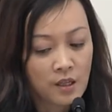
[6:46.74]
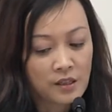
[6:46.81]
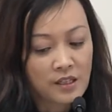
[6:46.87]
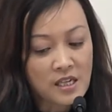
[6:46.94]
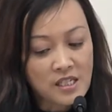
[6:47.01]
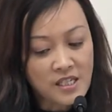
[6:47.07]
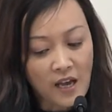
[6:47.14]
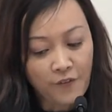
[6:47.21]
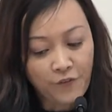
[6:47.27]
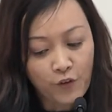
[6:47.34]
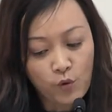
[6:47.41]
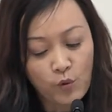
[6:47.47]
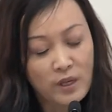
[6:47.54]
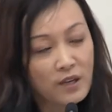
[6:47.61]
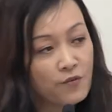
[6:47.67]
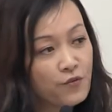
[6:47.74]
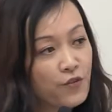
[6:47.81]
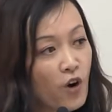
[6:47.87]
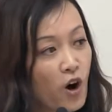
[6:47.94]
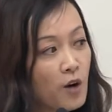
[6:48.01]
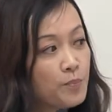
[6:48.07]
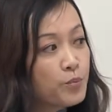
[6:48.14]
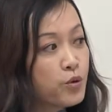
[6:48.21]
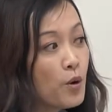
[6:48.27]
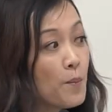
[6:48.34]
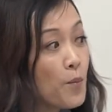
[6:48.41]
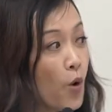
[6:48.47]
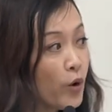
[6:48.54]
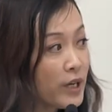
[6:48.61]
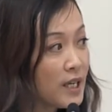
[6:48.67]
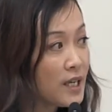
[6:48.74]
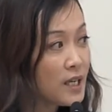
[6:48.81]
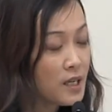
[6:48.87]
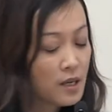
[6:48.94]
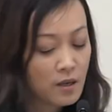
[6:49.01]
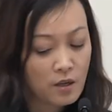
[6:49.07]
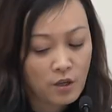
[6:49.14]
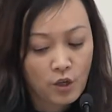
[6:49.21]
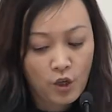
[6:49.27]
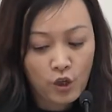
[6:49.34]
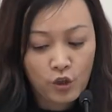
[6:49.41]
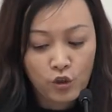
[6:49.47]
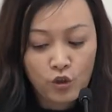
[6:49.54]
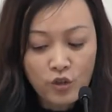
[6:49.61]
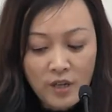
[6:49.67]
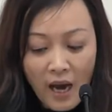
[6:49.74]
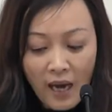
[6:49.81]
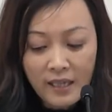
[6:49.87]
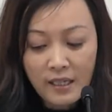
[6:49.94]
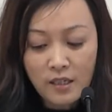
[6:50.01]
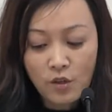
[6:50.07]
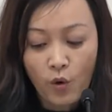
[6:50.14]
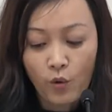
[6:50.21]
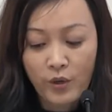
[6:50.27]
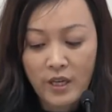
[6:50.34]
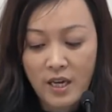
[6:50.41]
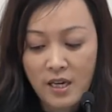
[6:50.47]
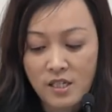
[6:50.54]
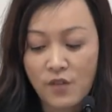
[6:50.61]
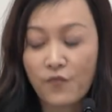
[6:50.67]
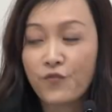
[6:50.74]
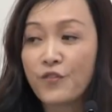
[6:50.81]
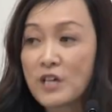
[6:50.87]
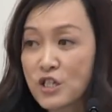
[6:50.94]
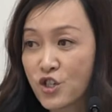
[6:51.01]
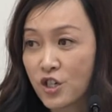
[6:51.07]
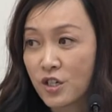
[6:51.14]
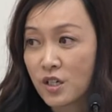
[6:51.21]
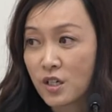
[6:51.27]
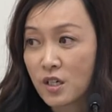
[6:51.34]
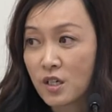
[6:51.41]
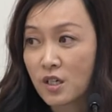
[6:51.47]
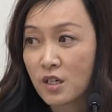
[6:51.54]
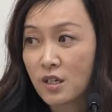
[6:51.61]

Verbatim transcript: This effort would involve promoting United Korea's vision